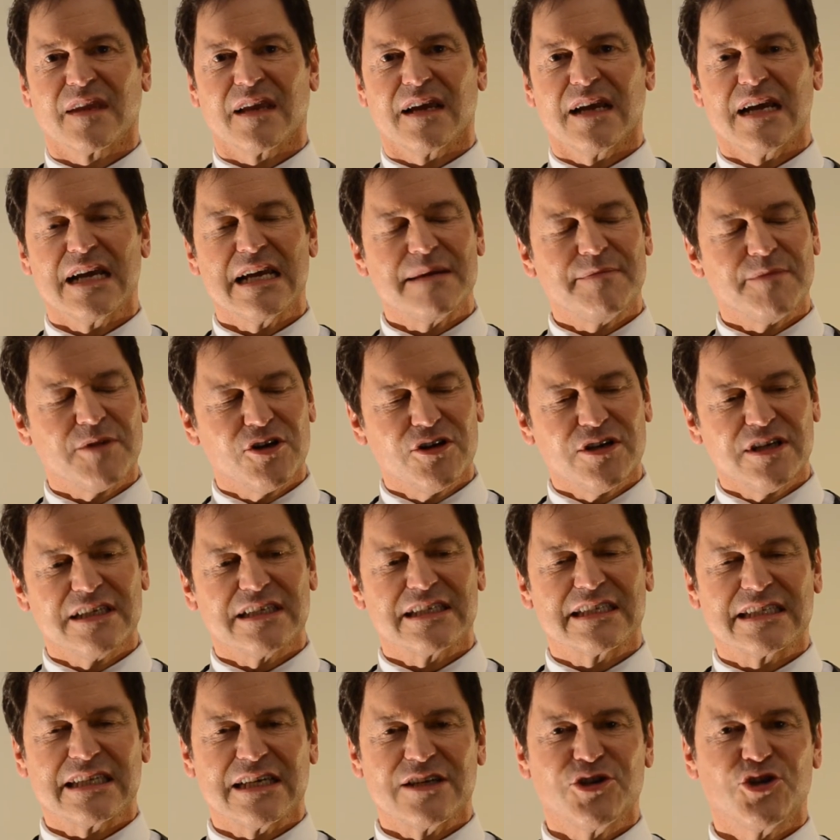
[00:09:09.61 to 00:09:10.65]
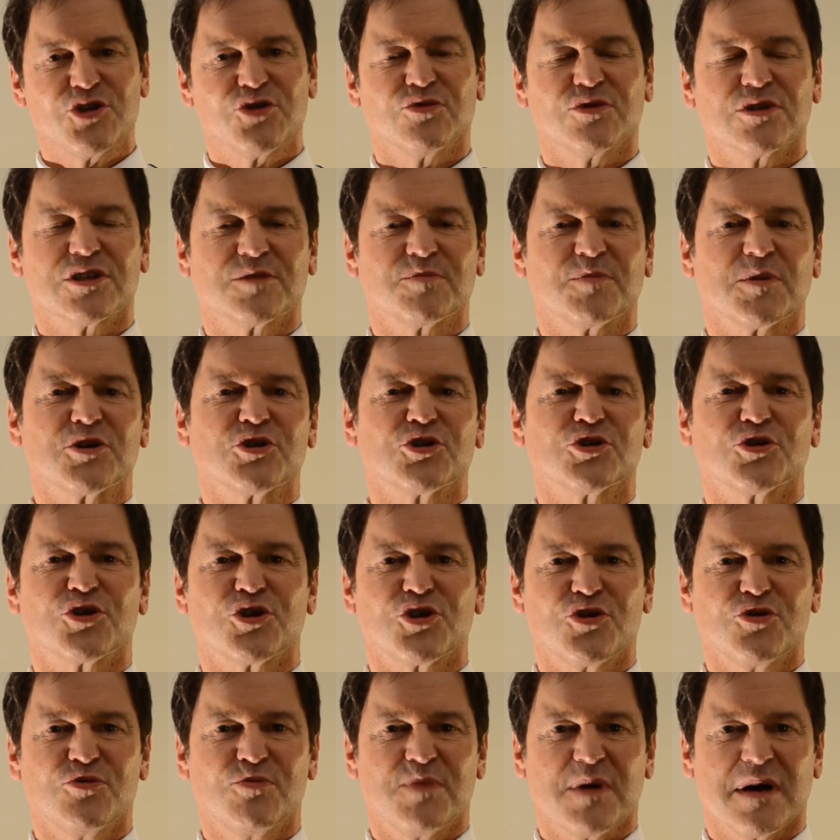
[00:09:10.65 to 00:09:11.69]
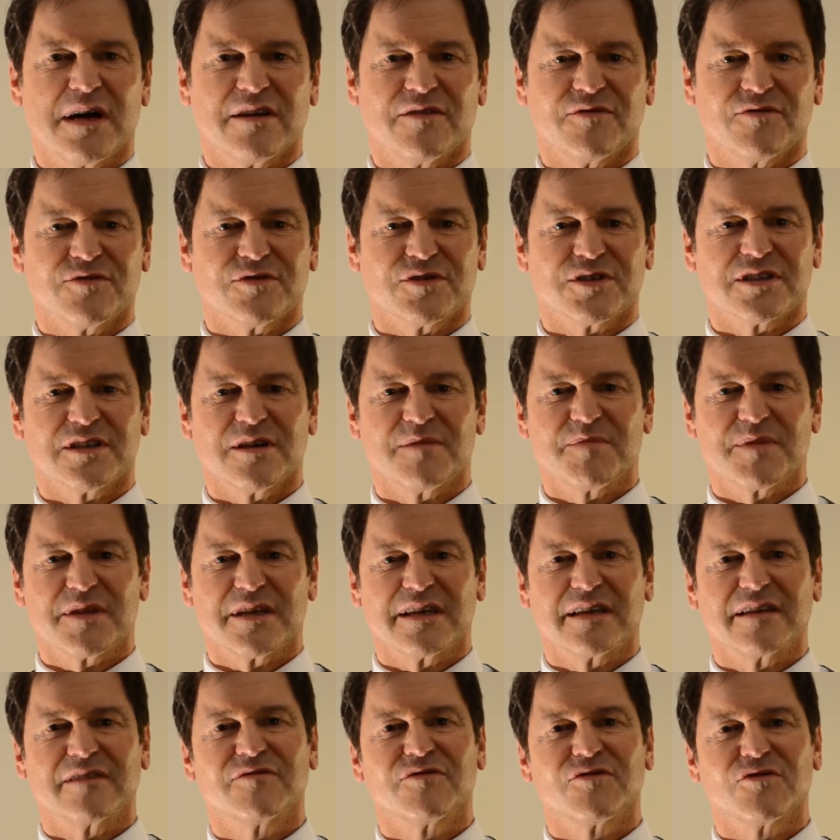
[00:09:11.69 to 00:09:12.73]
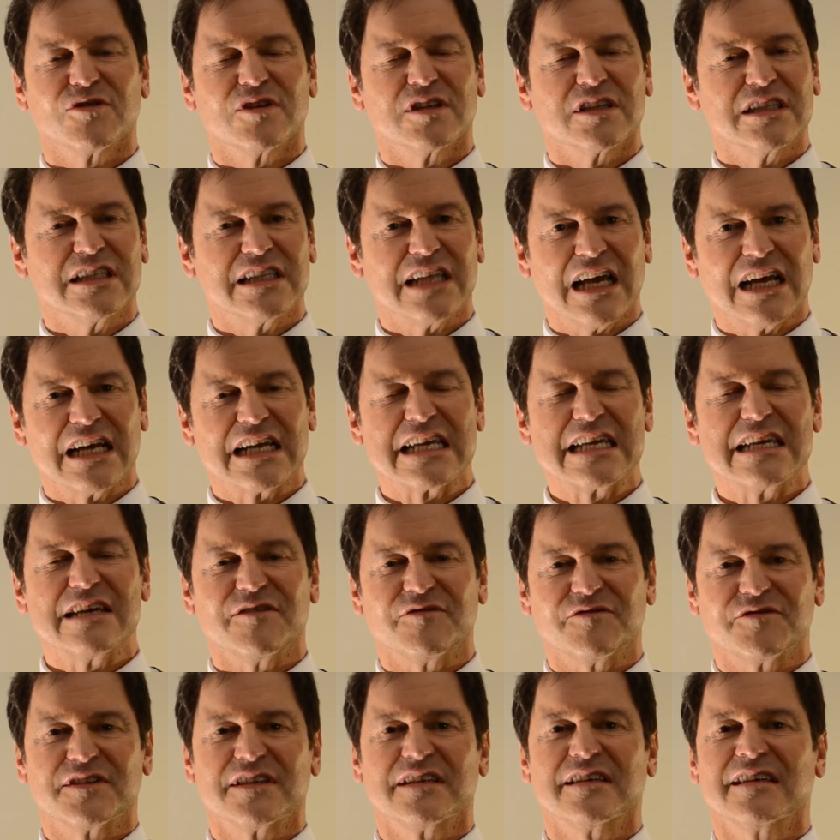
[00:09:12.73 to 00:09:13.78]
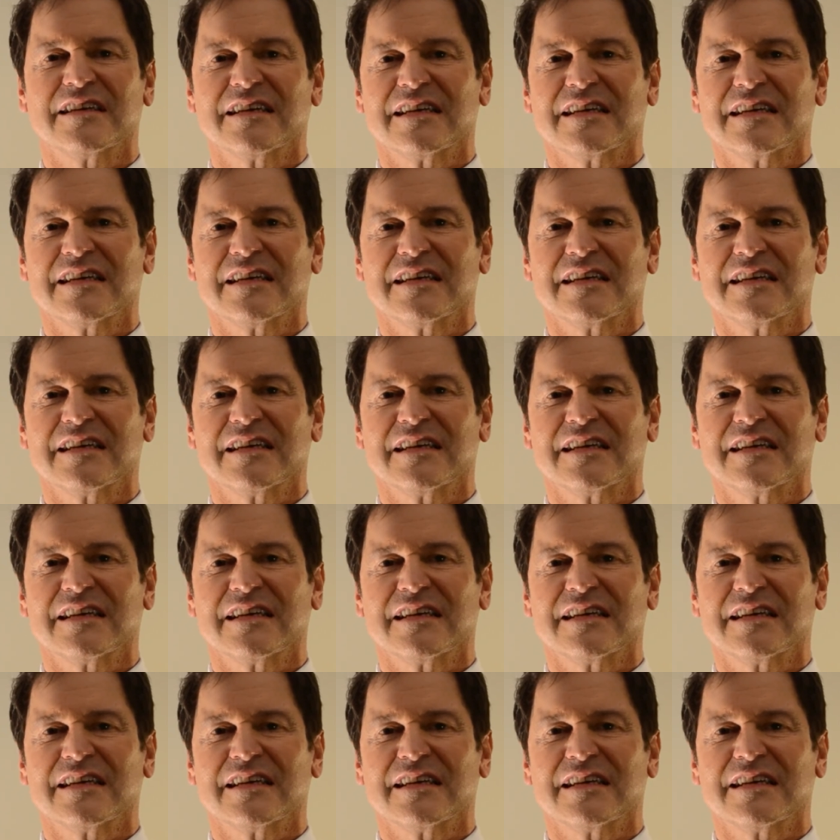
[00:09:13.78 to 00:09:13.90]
I'm going to send you a special coupon for something, for a gift